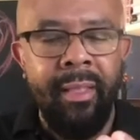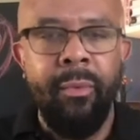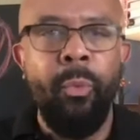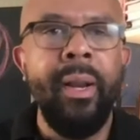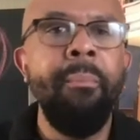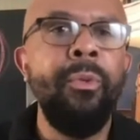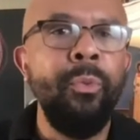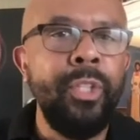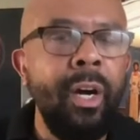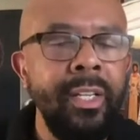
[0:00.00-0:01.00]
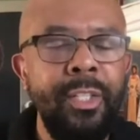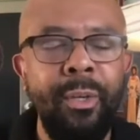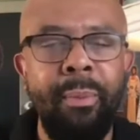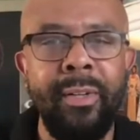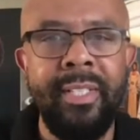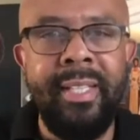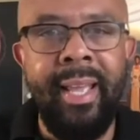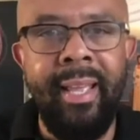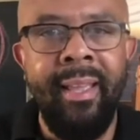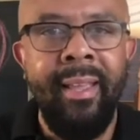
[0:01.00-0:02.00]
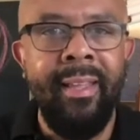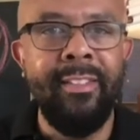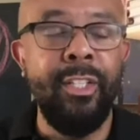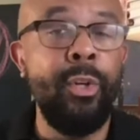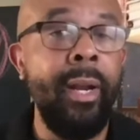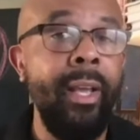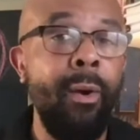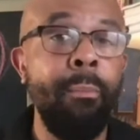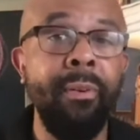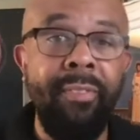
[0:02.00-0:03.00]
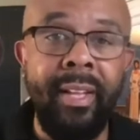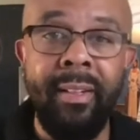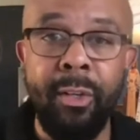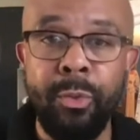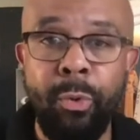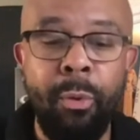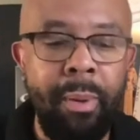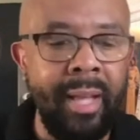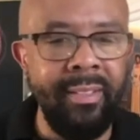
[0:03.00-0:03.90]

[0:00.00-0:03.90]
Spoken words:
What I'm talking to you about today is to try to help prevent those roadblocks.